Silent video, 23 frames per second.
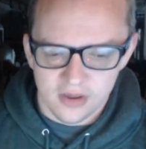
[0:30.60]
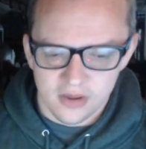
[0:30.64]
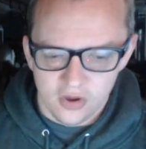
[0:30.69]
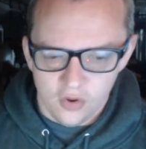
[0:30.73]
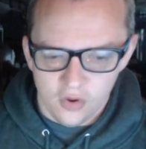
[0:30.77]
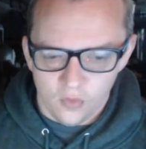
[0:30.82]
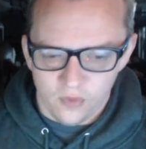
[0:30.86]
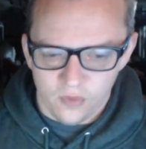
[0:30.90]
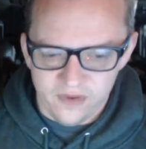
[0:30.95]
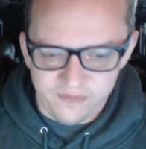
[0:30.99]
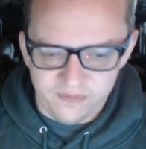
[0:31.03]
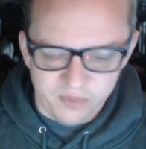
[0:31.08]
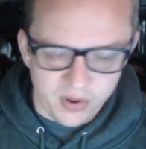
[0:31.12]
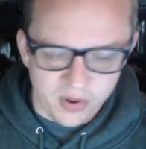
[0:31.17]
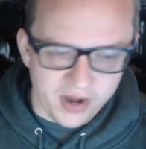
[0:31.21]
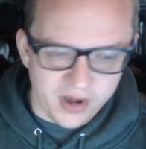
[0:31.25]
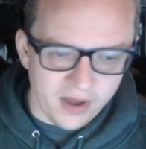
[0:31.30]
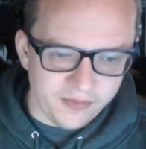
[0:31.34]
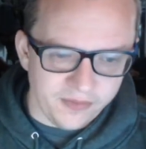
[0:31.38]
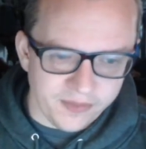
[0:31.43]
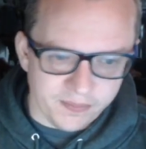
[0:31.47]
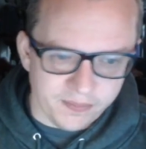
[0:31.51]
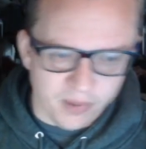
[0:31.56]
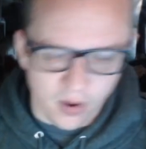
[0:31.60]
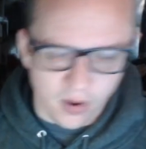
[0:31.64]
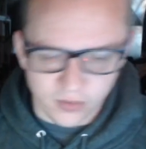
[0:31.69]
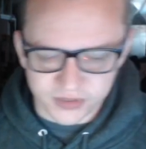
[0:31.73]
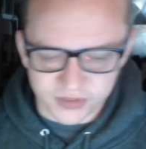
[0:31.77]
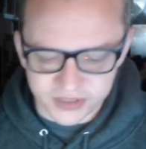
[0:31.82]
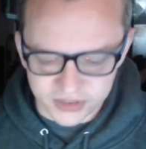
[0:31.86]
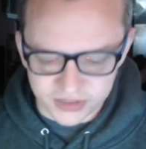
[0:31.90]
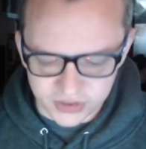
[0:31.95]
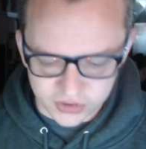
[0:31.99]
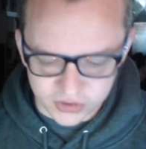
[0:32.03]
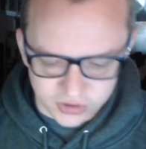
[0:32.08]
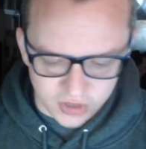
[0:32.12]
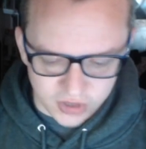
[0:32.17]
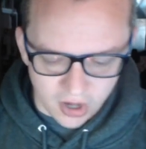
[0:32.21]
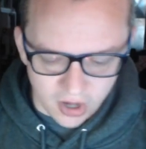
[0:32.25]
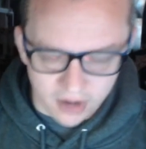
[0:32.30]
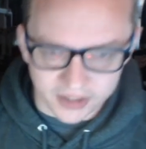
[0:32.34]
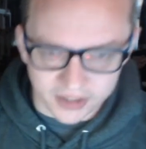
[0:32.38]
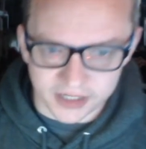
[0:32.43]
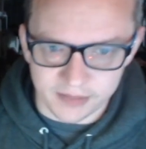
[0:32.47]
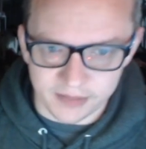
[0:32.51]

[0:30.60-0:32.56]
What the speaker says: We've put out the posts talking